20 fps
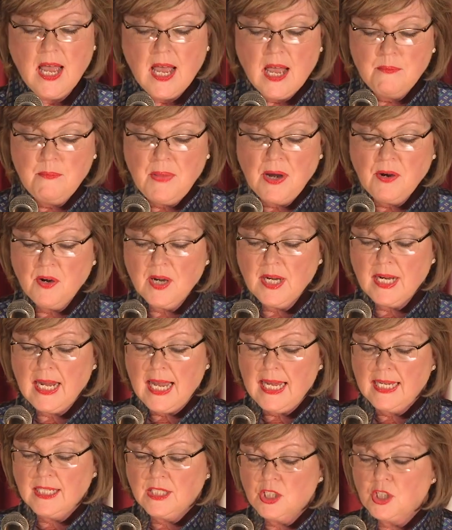
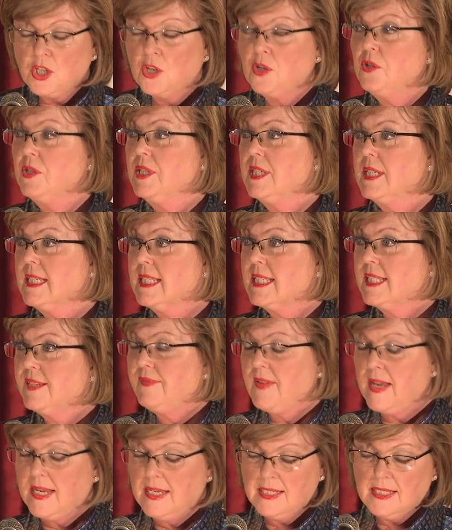America had turned its
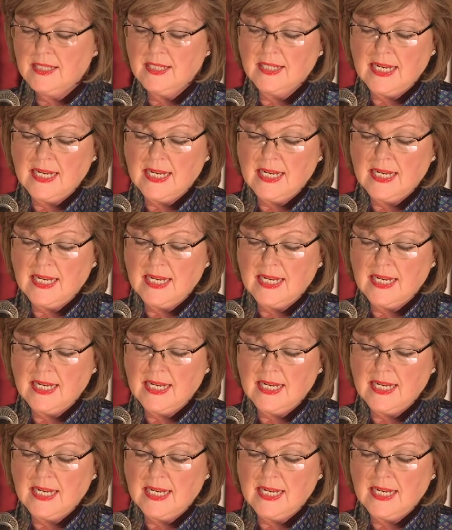face